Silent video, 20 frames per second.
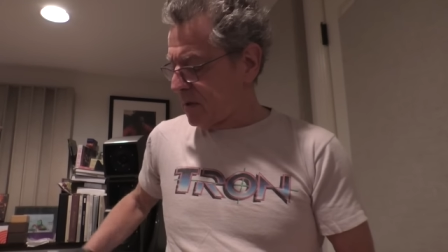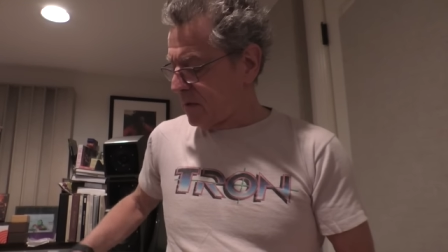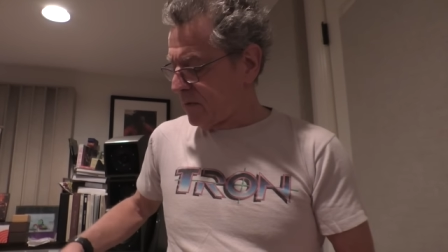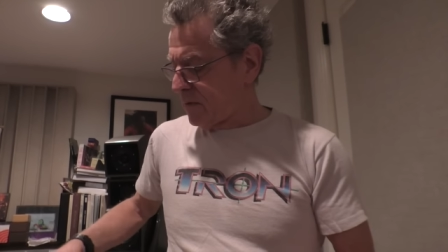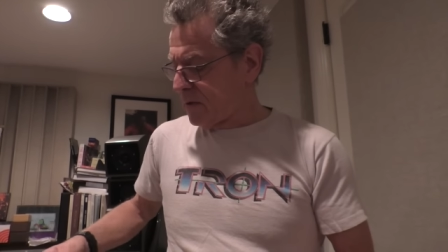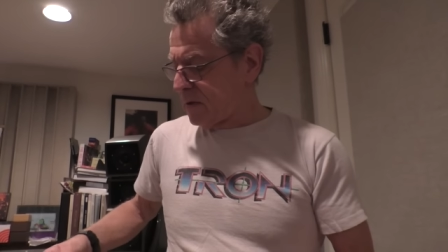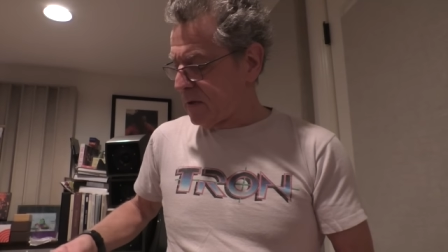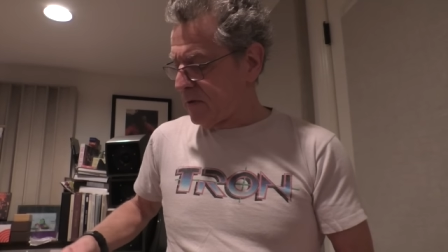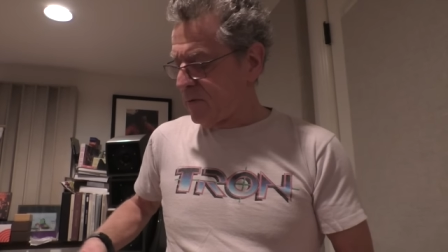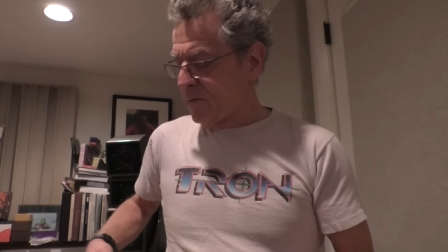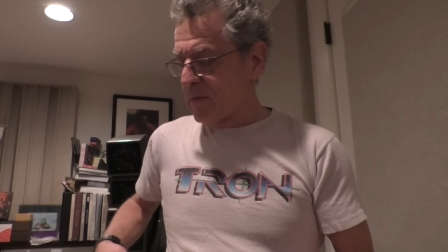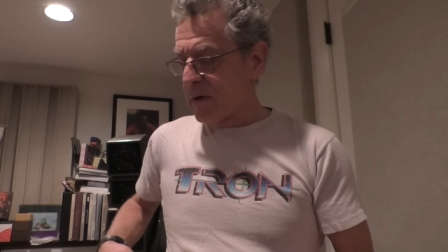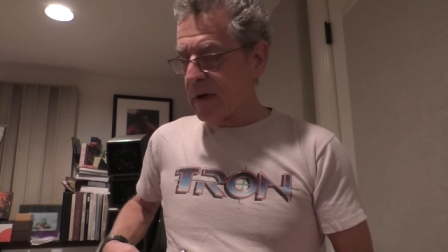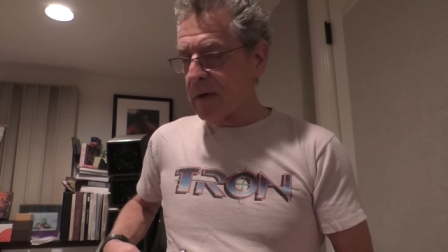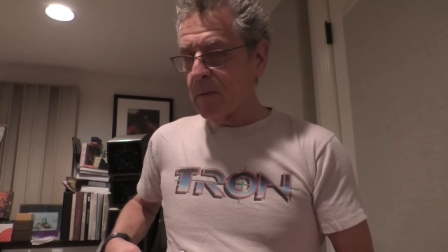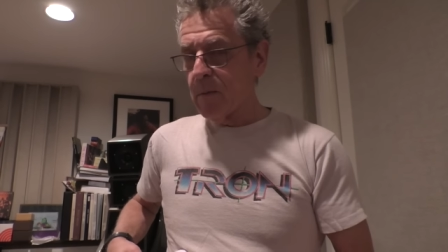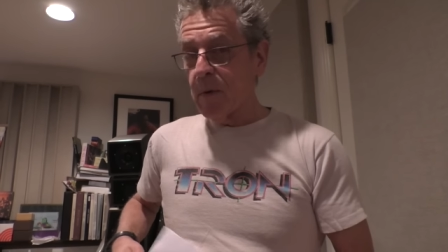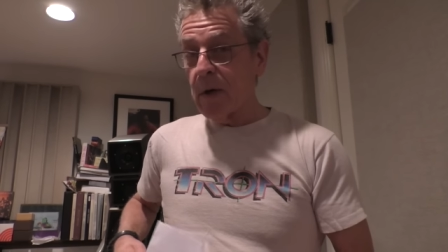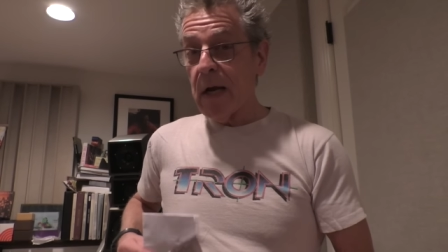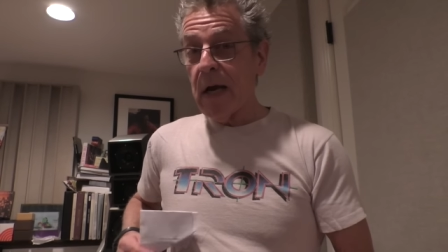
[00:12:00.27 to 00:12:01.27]
have a sieve
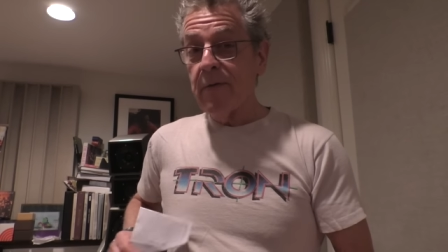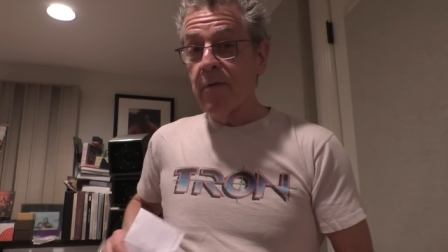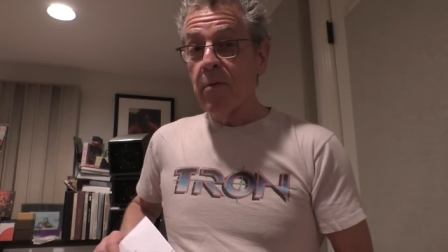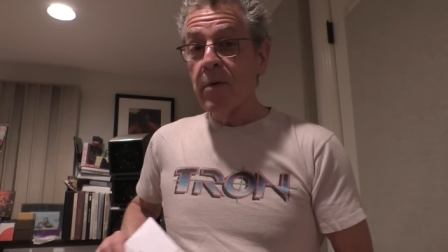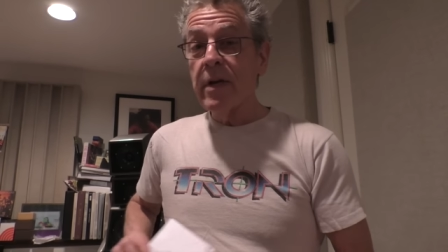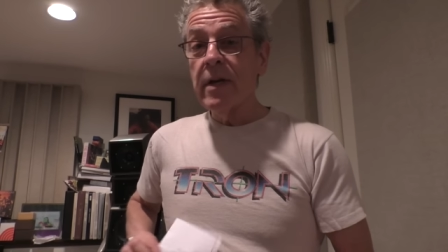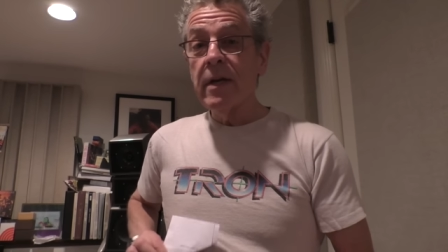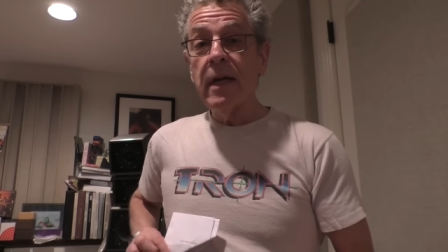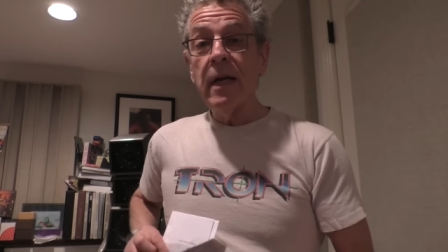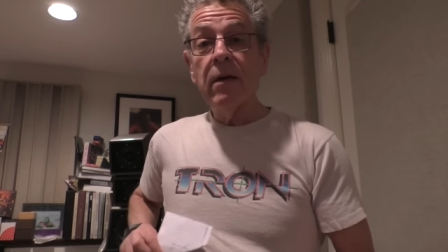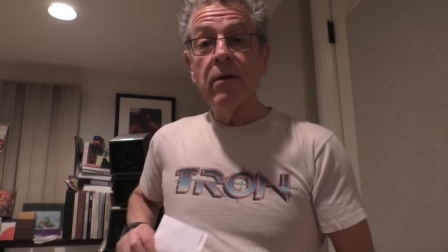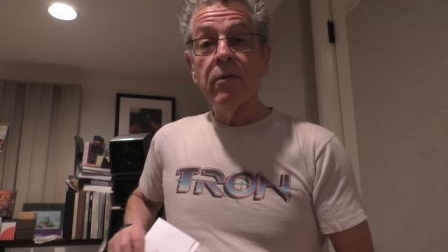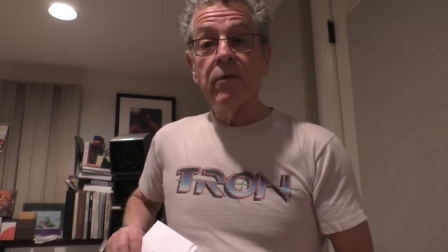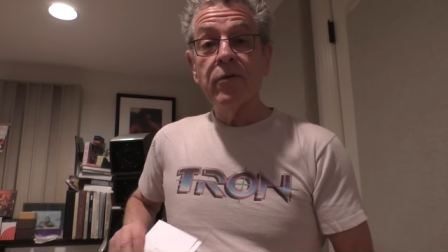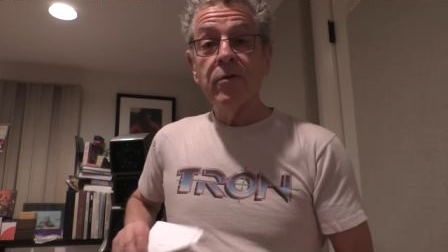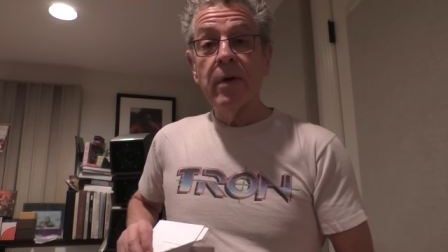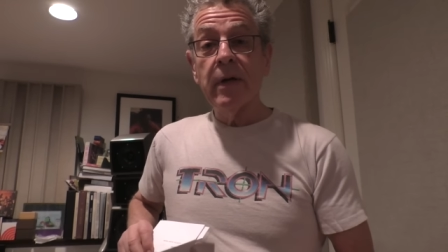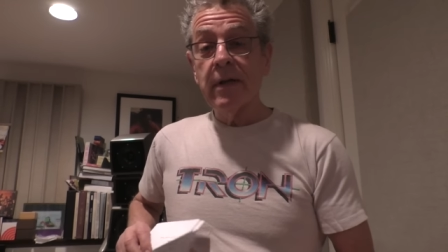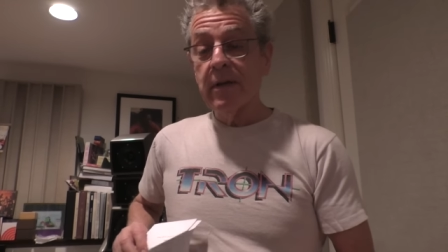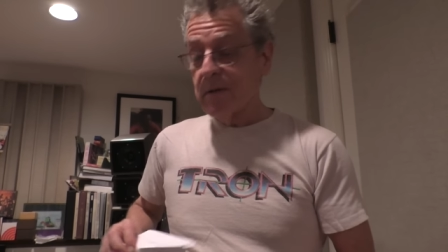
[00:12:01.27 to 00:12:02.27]
brain, but I have it written down
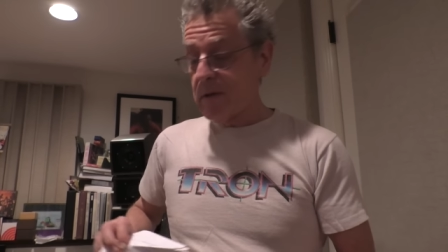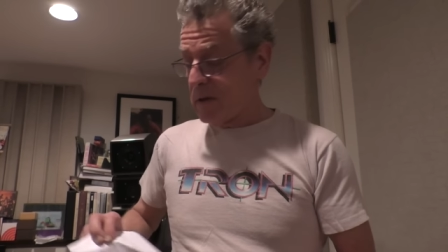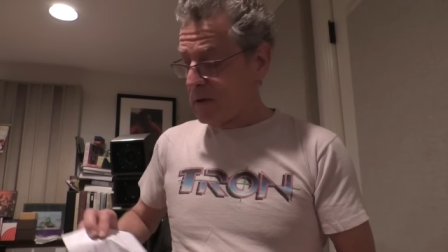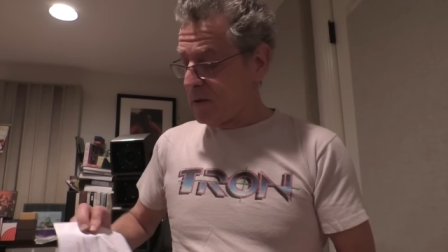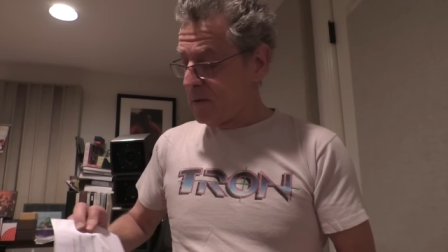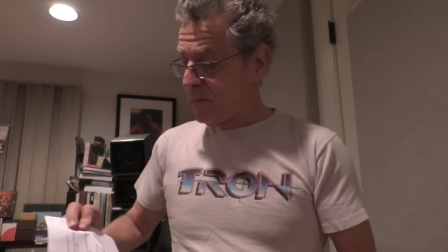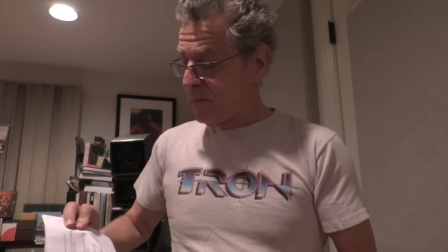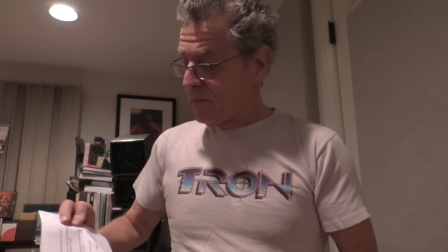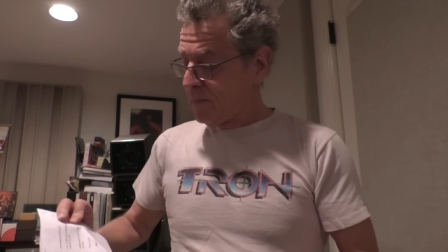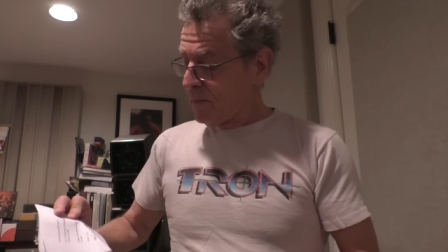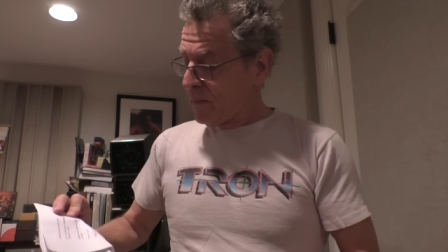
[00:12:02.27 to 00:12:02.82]
so I can tell you.